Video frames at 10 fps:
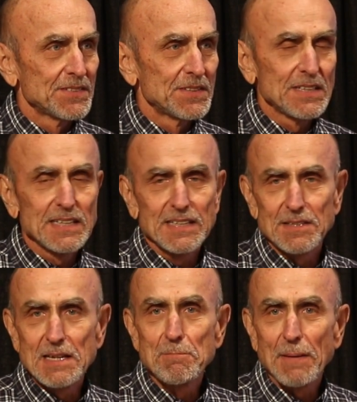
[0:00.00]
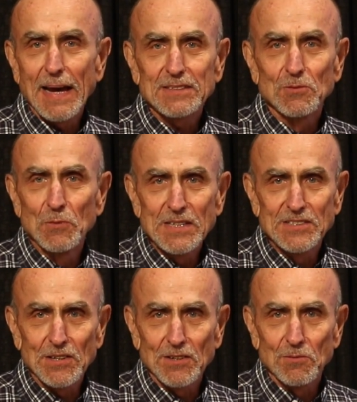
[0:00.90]
the impact
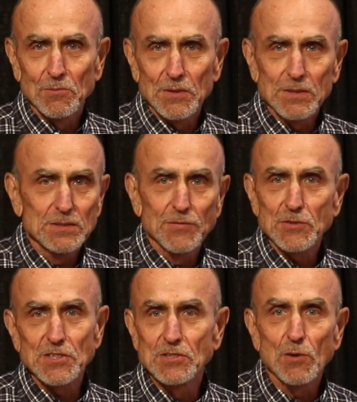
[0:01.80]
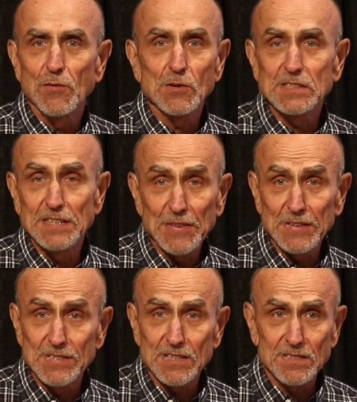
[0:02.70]
winter where there's virtually no
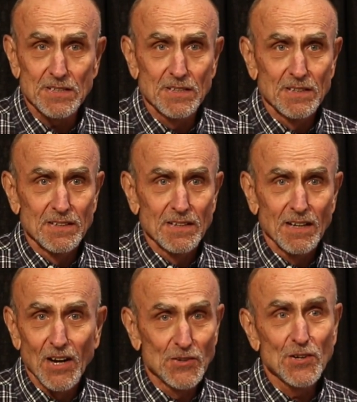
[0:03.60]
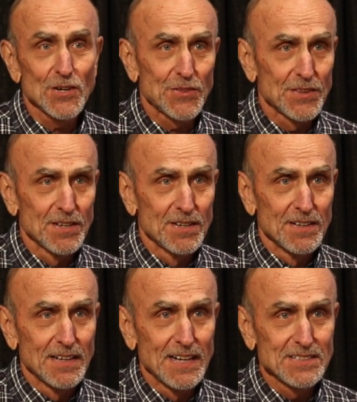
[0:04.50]
photosynthesis on Earth.
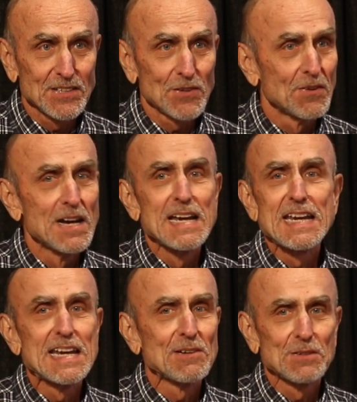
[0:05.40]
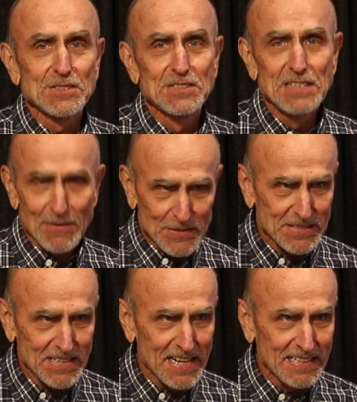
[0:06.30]
And so it was
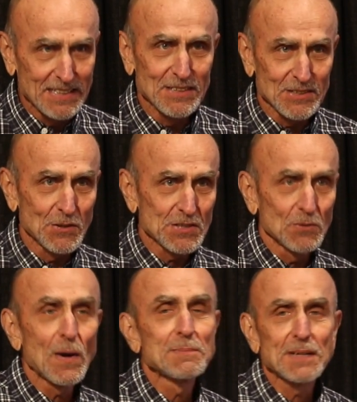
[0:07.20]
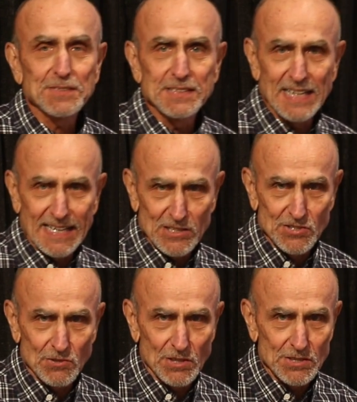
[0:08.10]
devastating, and of course it wiped out the
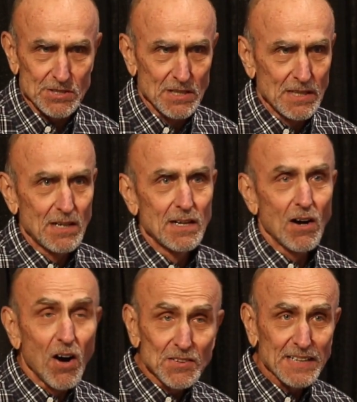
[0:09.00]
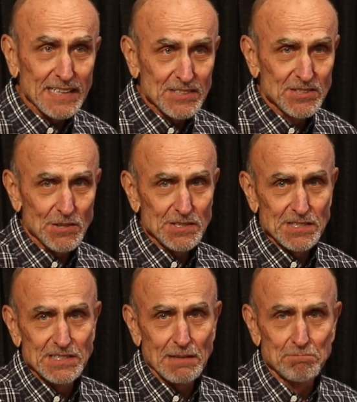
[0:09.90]
dinosaurs, all dinosaurs
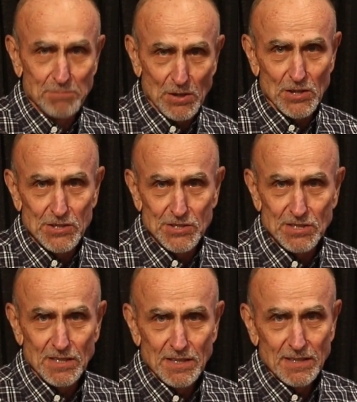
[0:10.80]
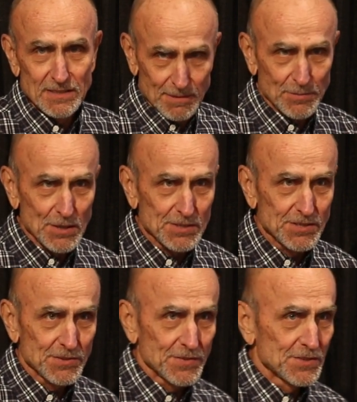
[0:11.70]
except birds, and the
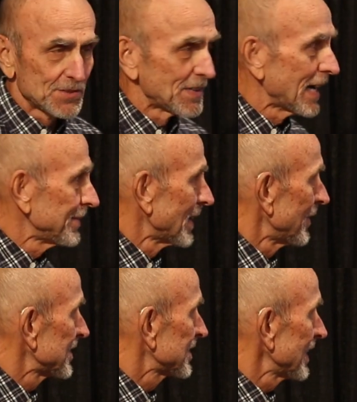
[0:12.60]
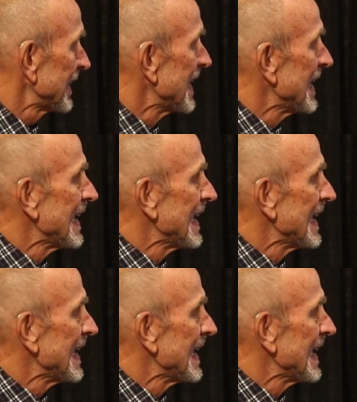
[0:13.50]
birds survived, obviously.